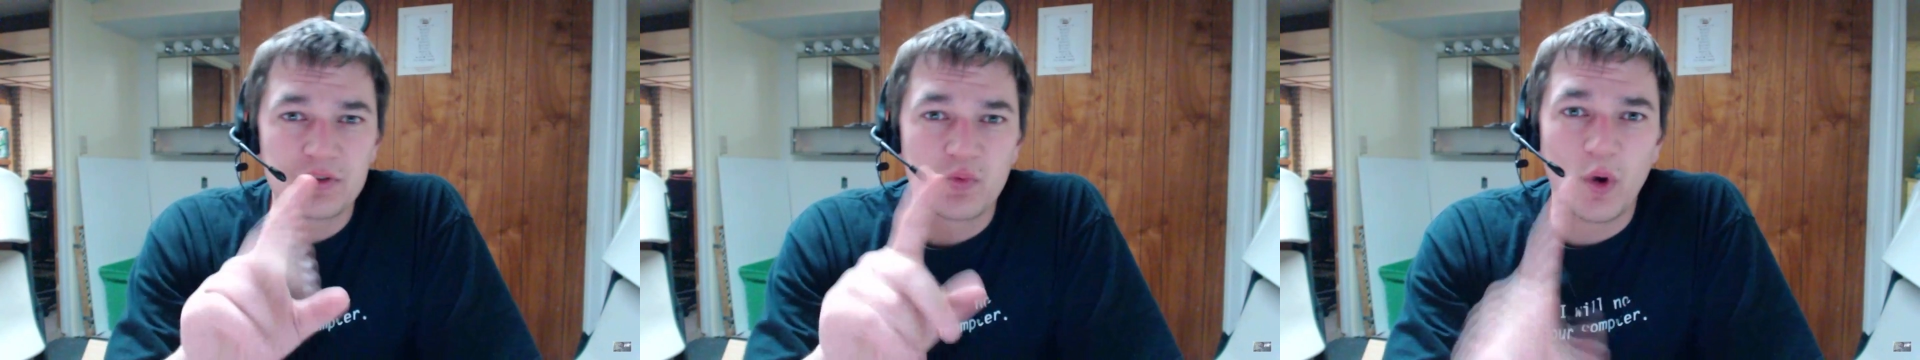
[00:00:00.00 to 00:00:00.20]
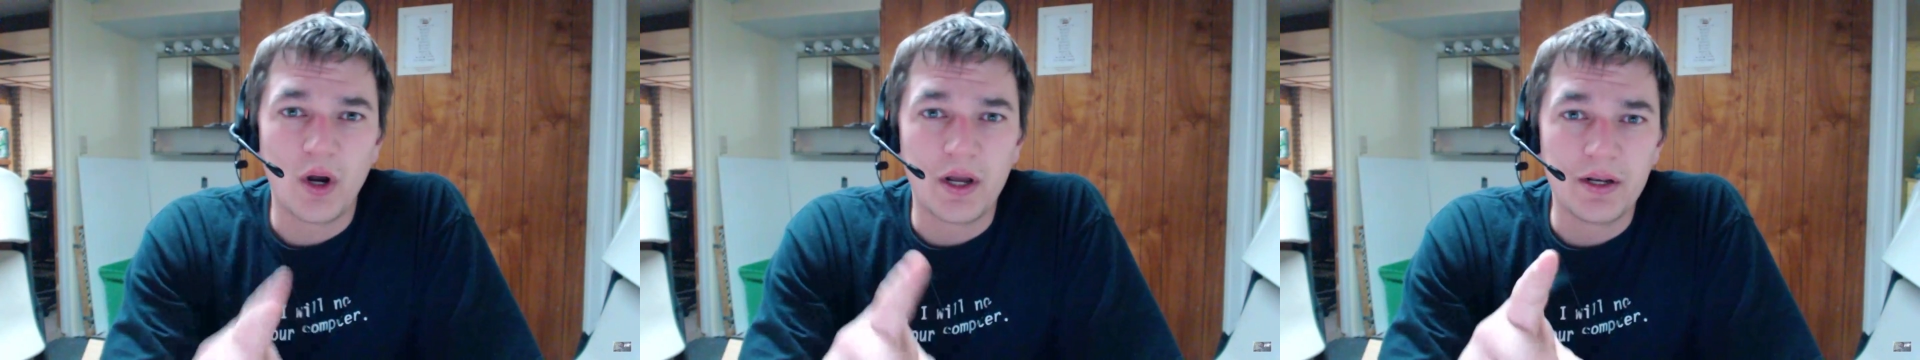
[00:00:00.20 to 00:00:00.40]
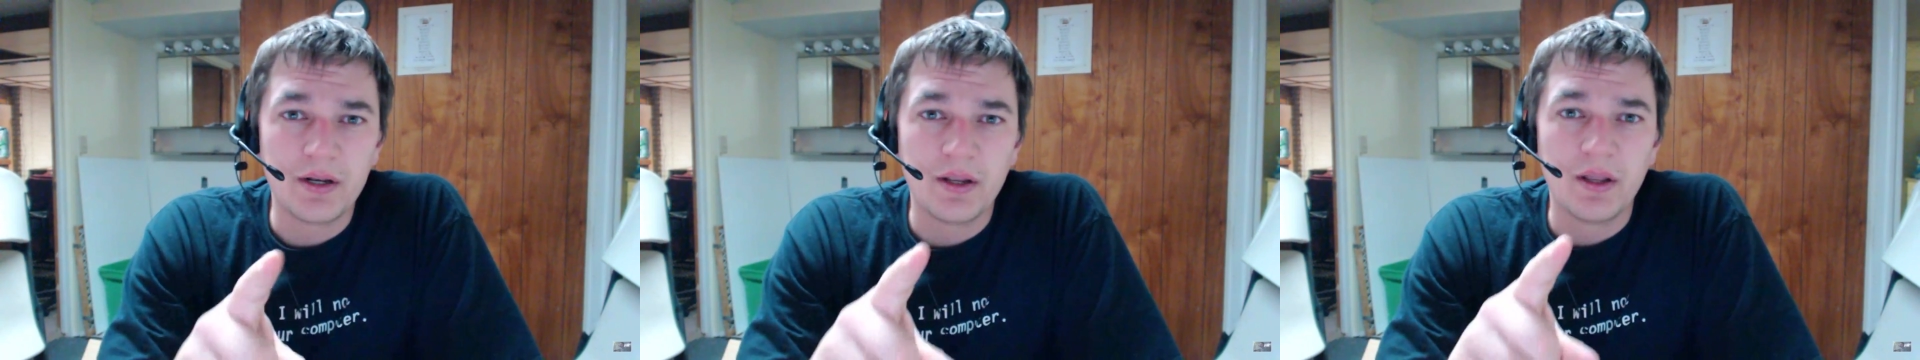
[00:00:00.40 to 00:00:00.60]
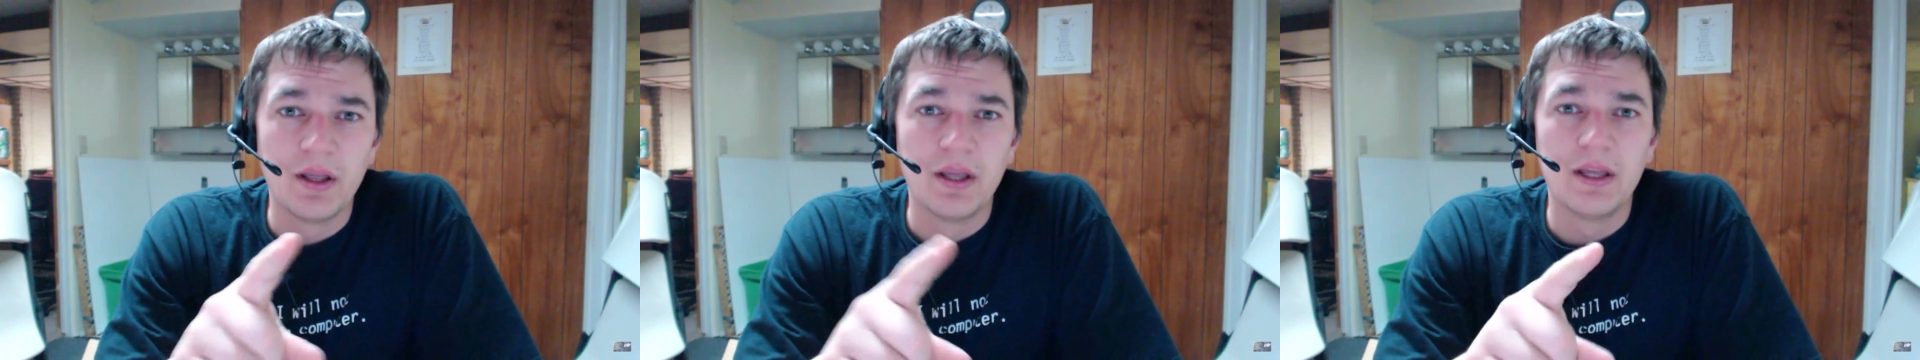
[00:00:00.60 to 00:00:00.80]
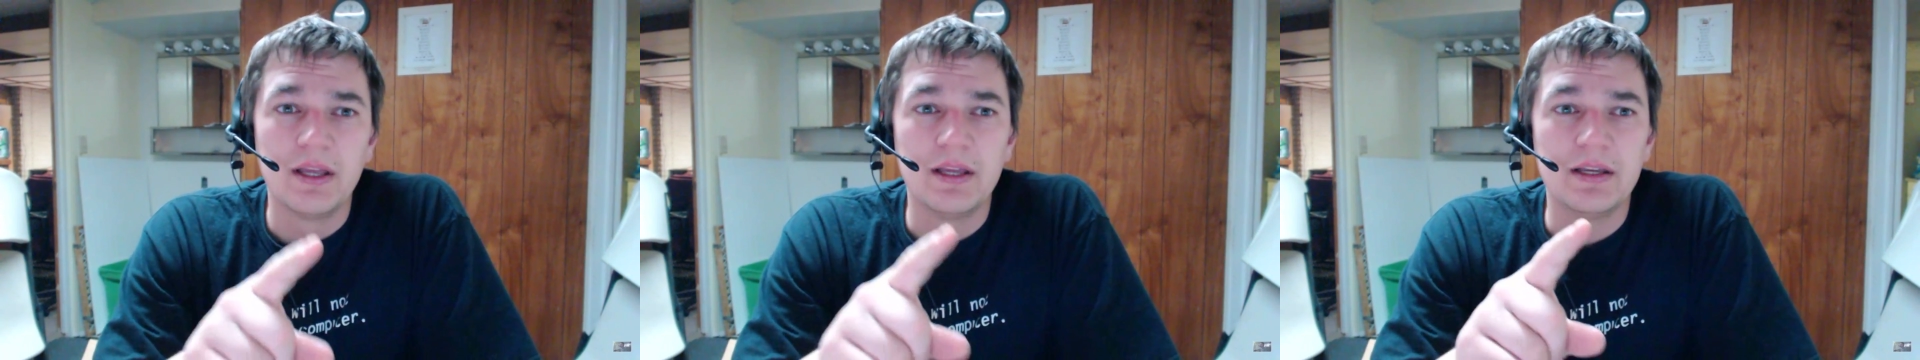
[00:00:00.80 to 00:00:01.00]
One
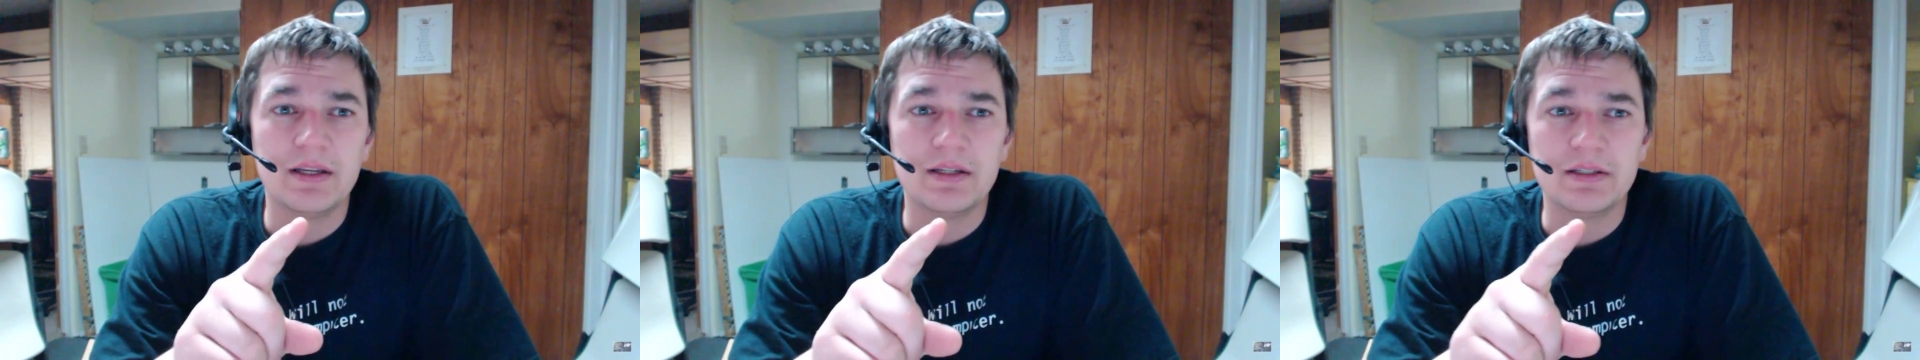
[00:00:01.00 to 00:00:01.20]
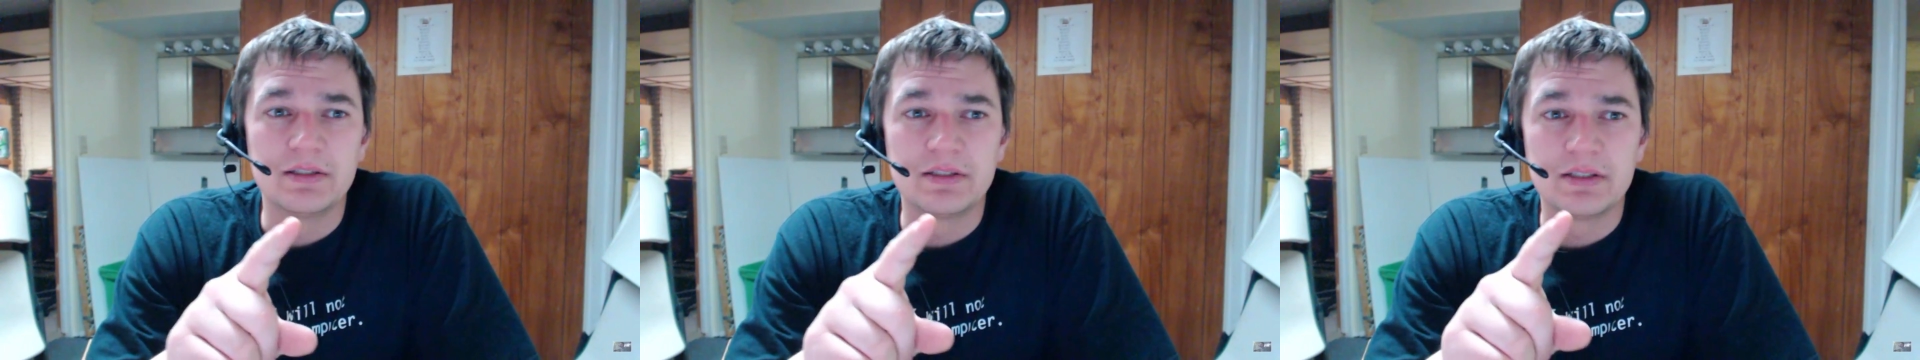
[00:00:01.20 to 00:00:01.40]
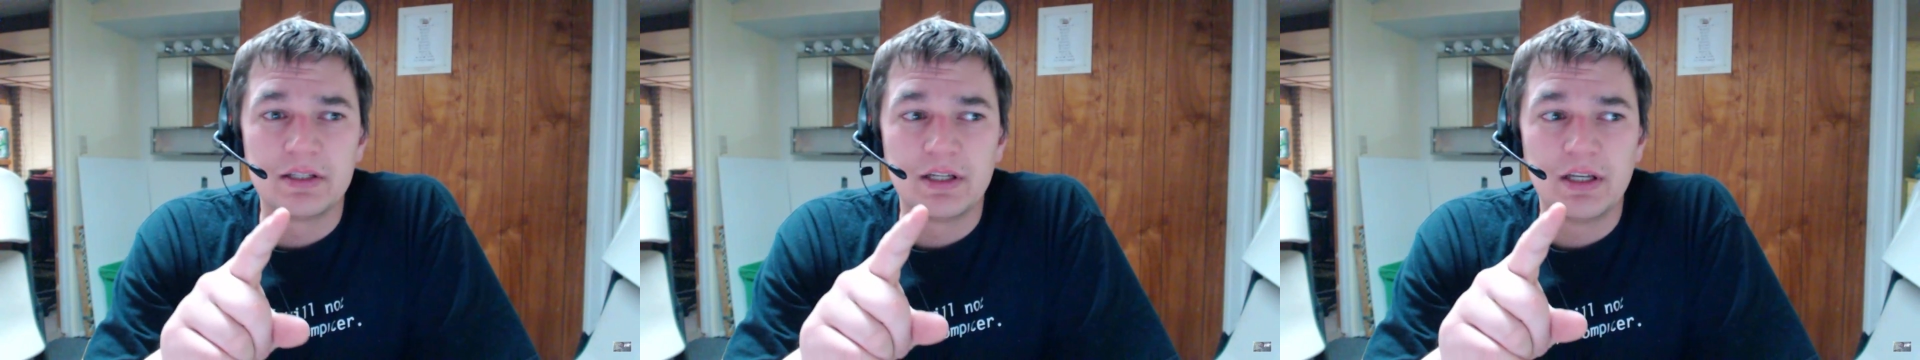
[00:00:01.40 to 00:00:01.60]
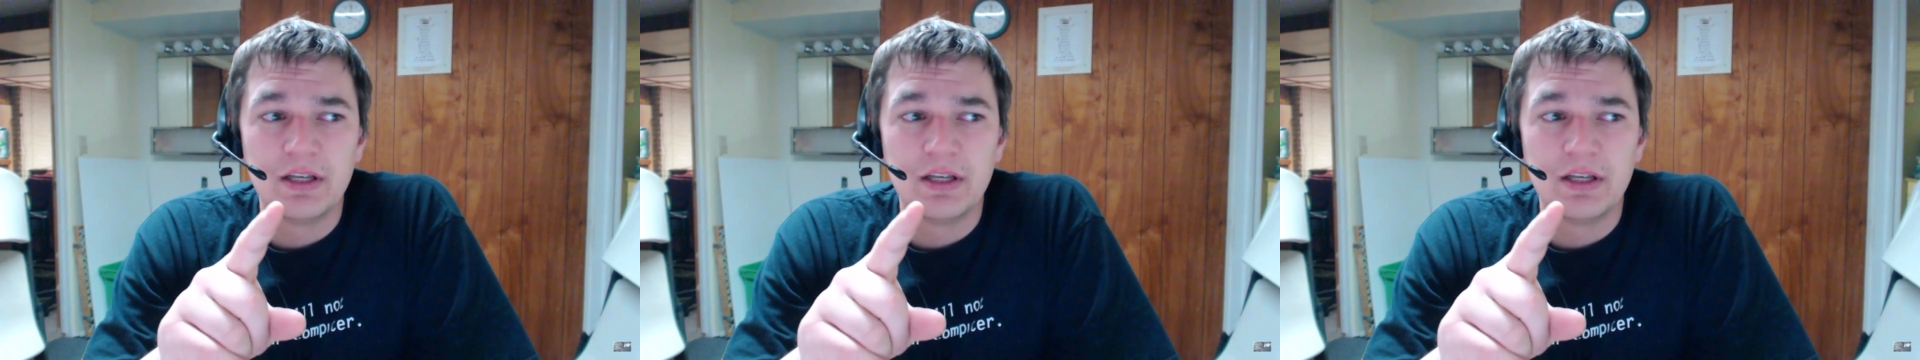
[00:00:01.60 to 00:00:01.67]
is